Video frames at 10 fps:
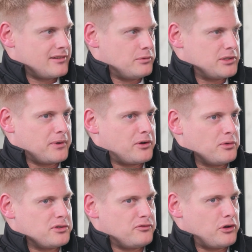Was it
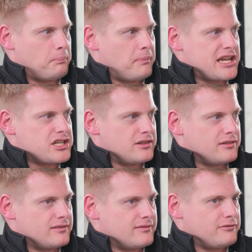because of your
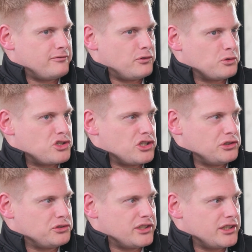passion for
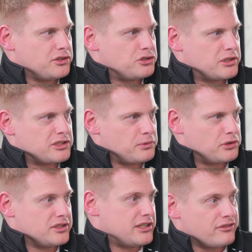children to explore
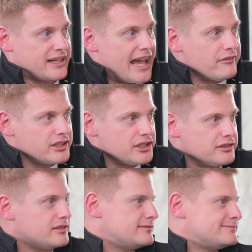a different avenue?